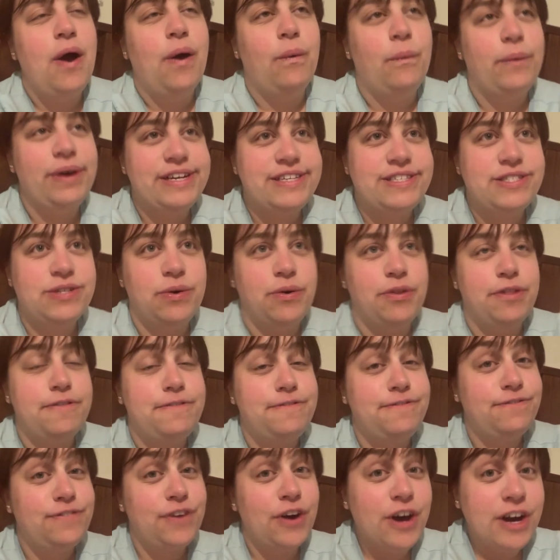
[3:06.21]
we saw the
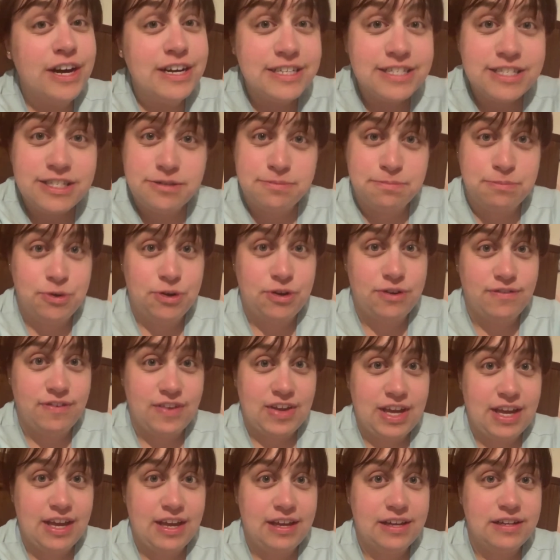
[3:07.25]
first
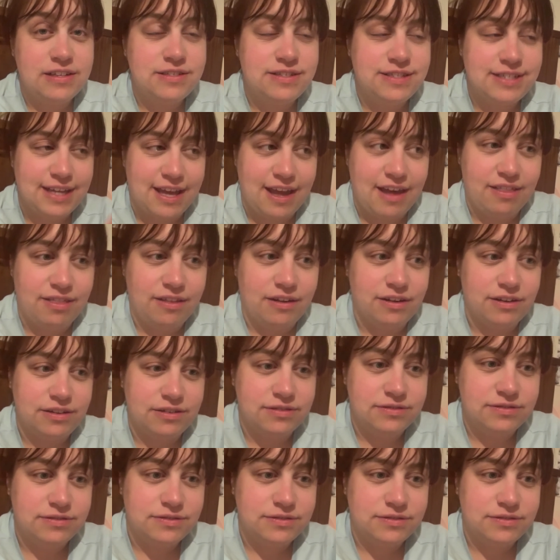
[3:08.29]
movie together.